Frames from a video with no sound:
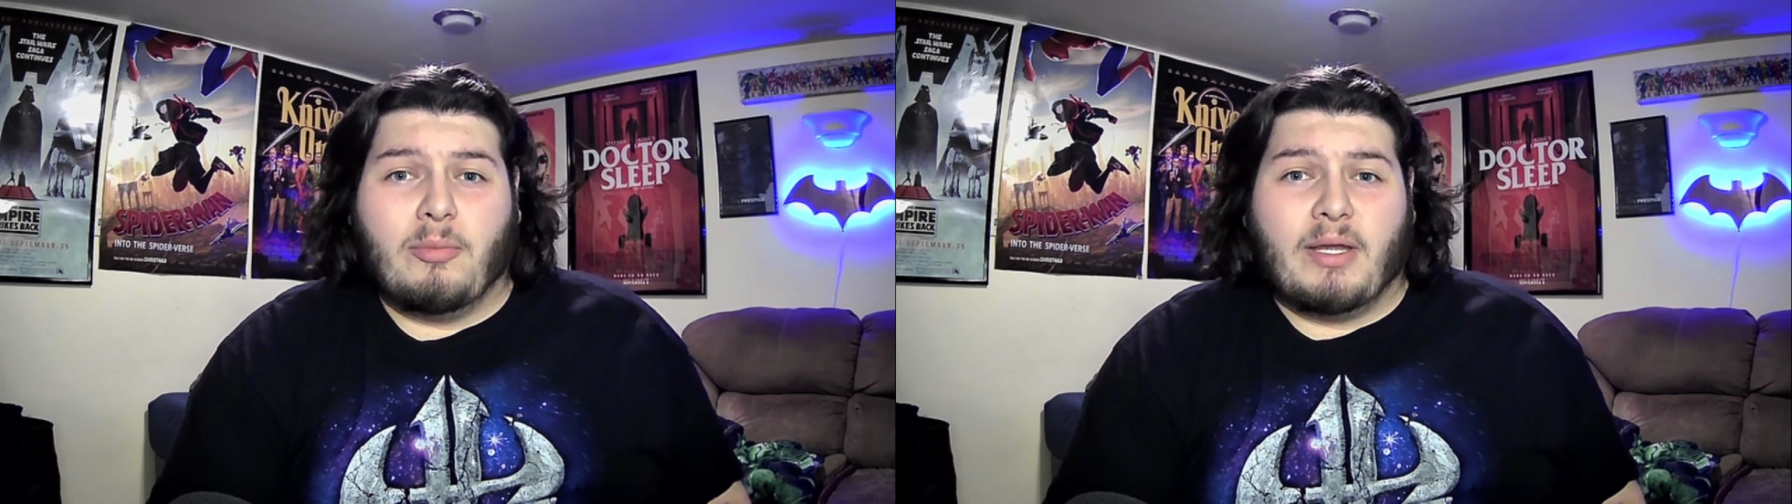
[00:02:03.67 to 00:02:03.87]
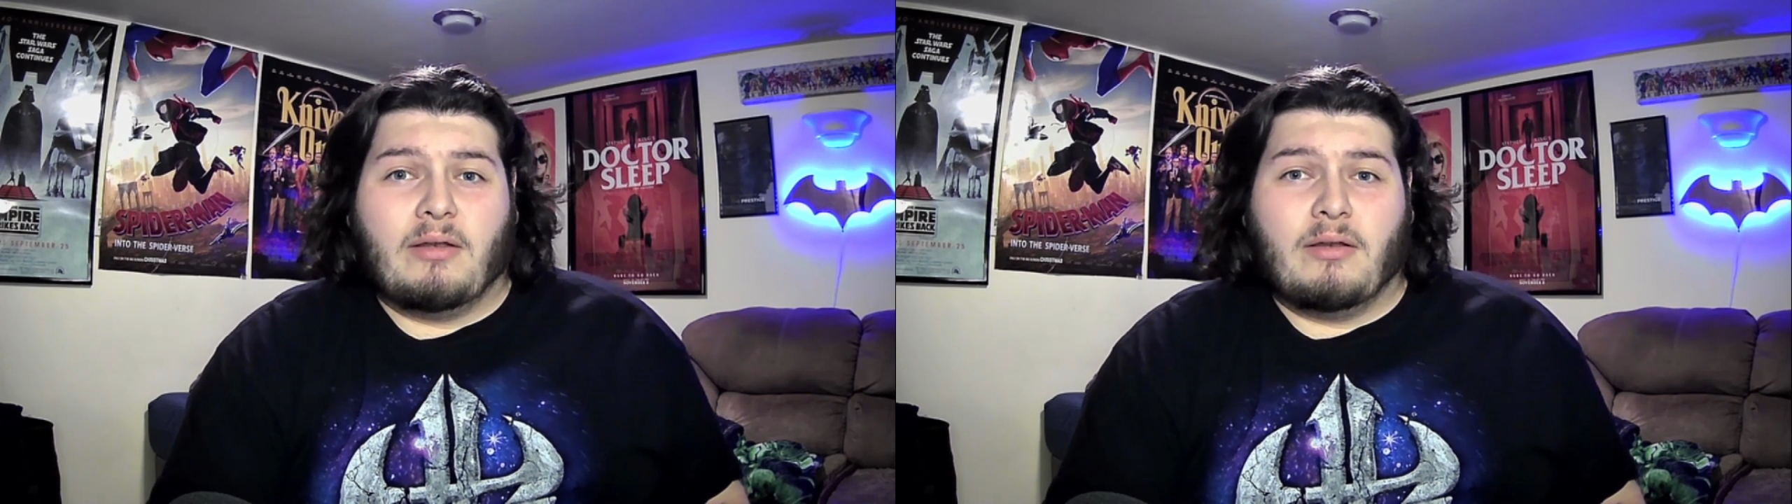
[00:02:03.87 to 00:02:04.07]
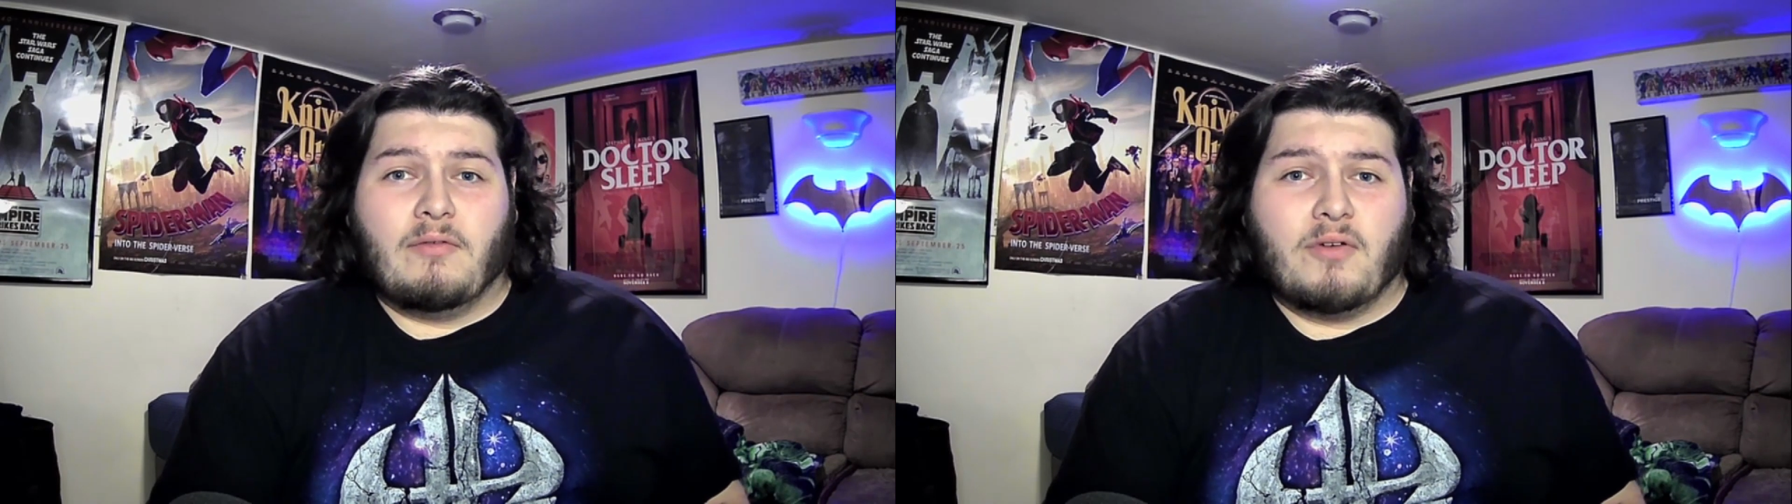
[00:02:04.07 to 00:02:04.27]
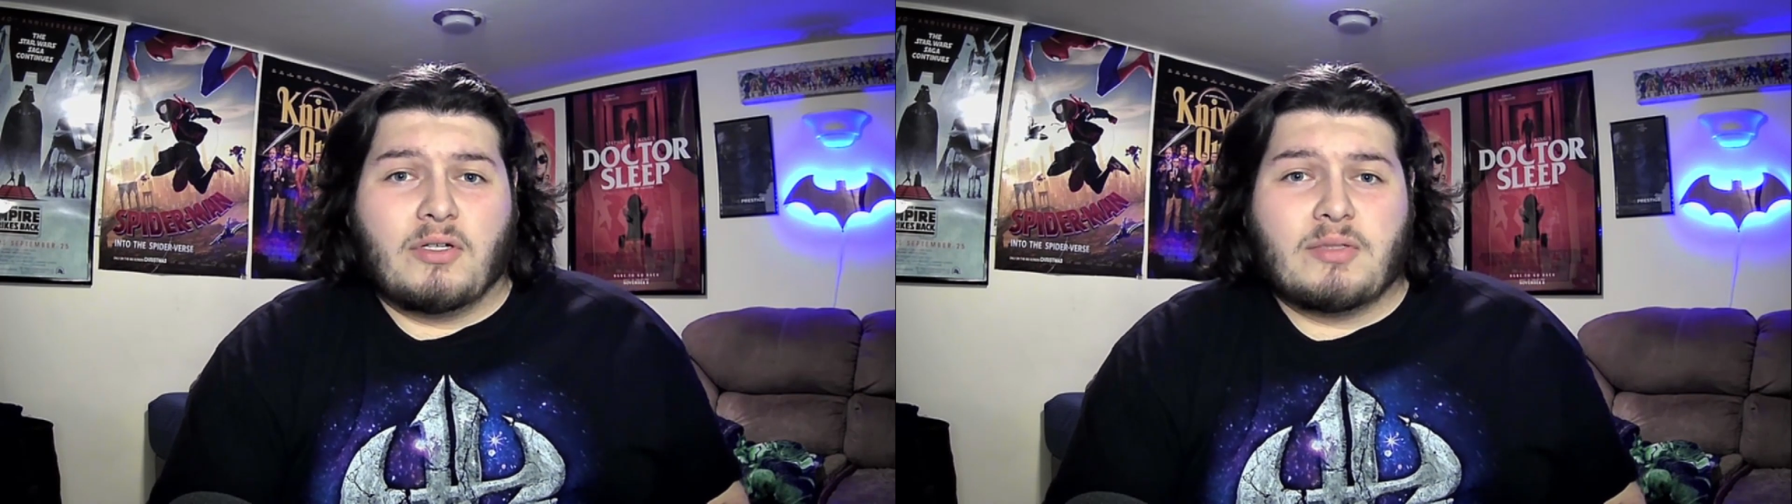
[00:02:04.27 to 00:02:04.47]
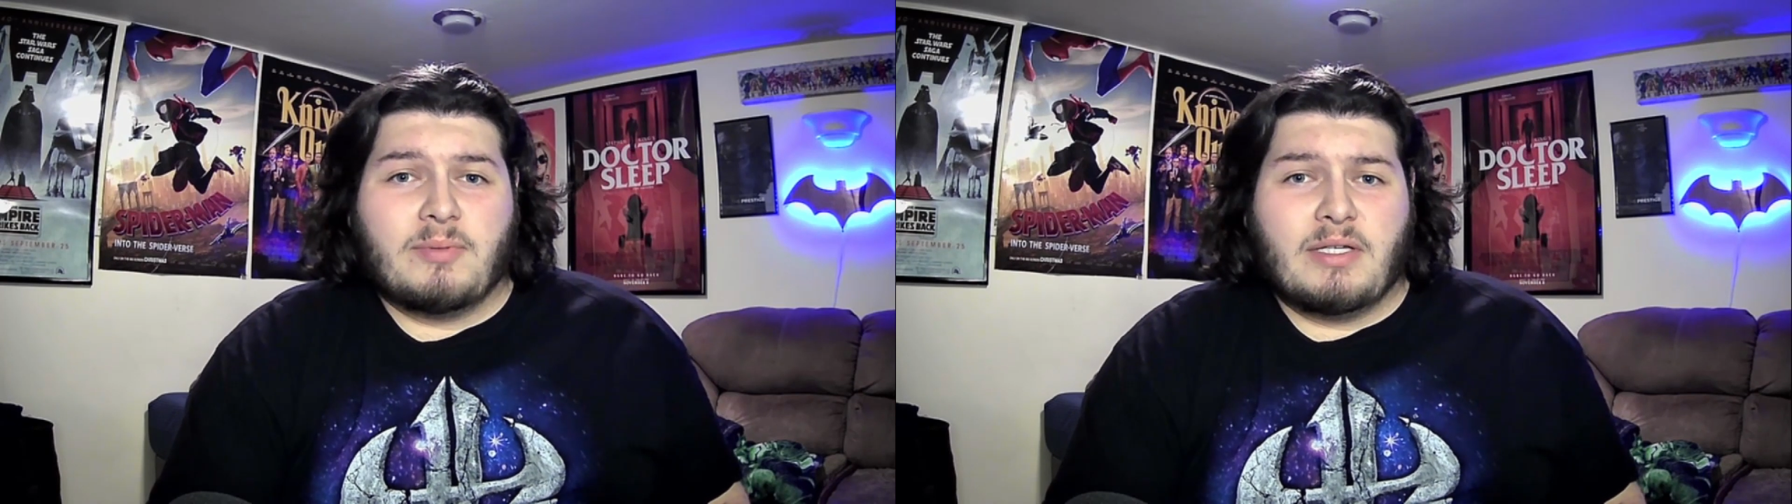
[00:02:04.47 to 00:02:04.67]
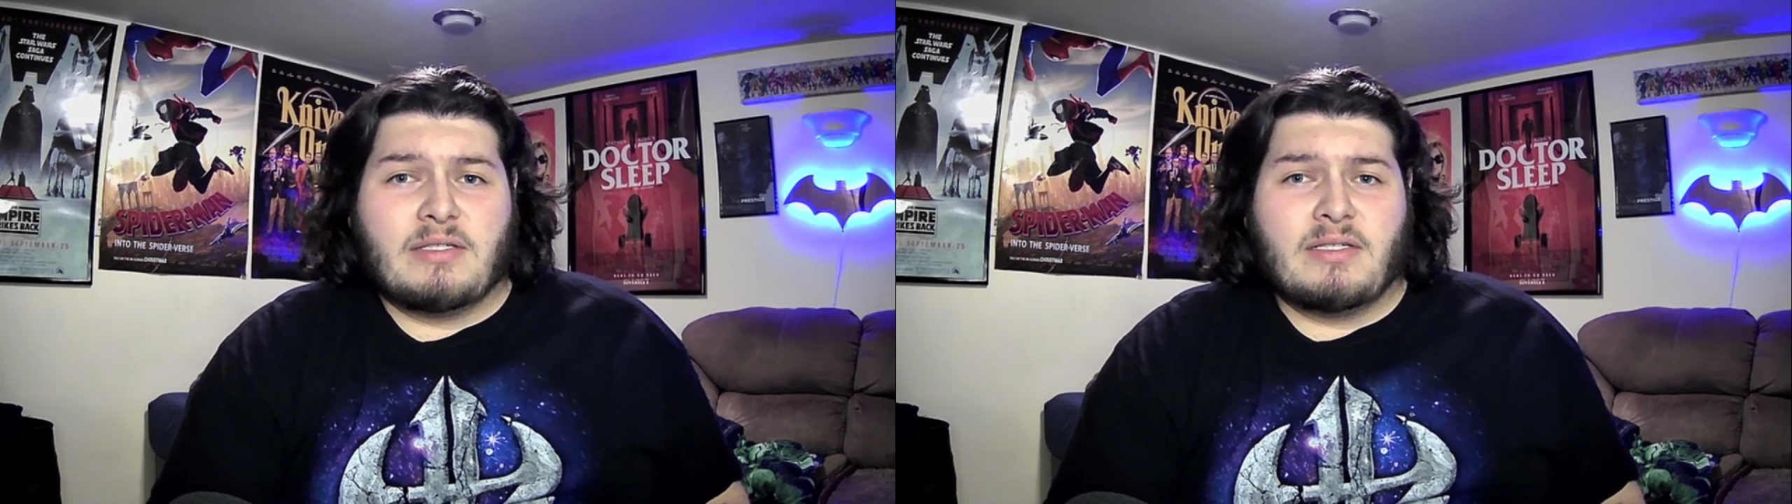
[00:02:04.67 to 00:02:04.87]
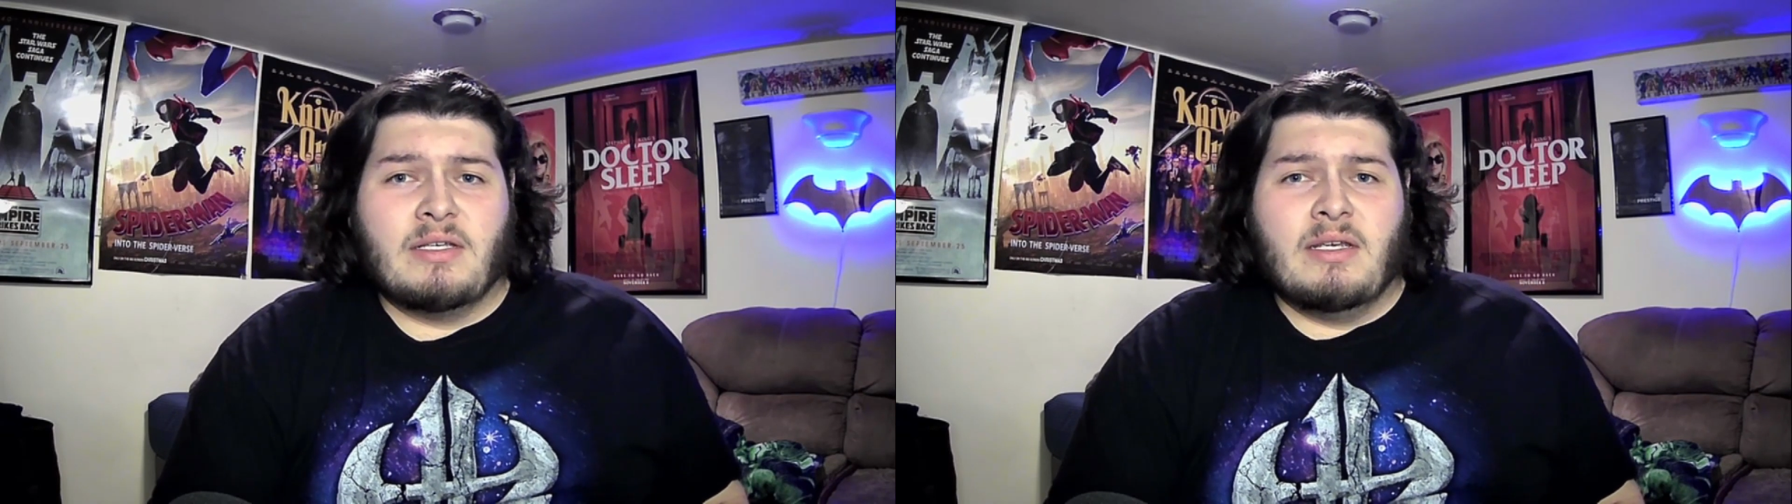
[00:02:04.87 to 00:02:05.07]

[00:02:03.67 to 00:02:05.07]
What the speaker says: about in the first place.